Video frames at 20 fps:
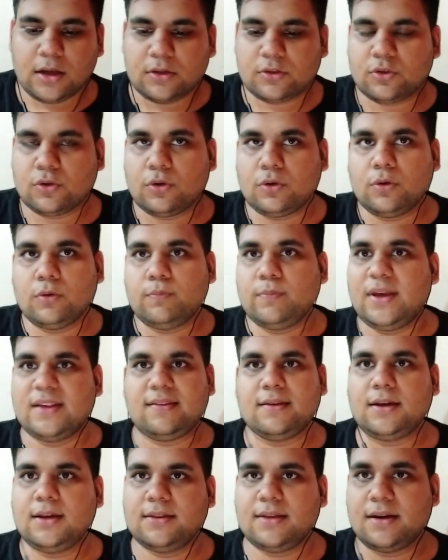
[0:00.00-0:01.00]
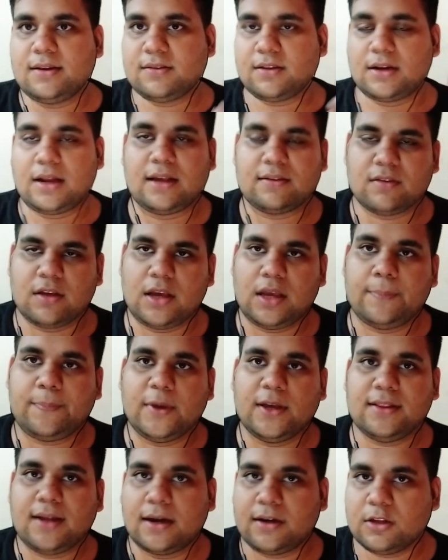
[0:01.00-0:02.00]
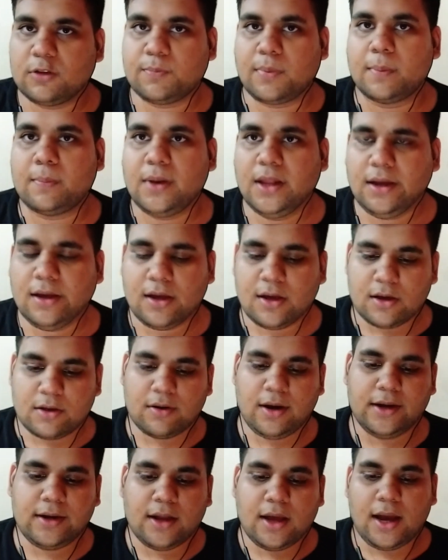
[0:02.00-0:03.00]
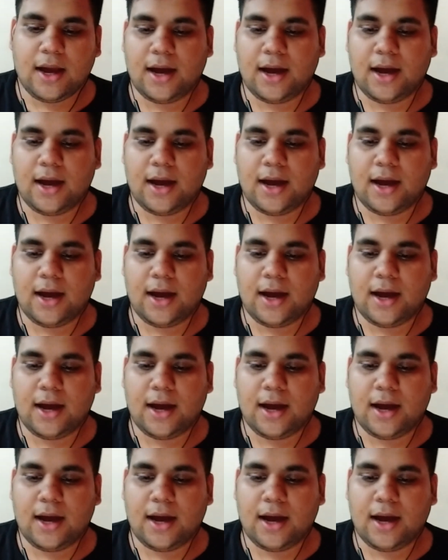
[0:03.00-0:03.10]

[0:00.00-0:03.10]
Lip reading: So basically there is a NASA API that is public, right?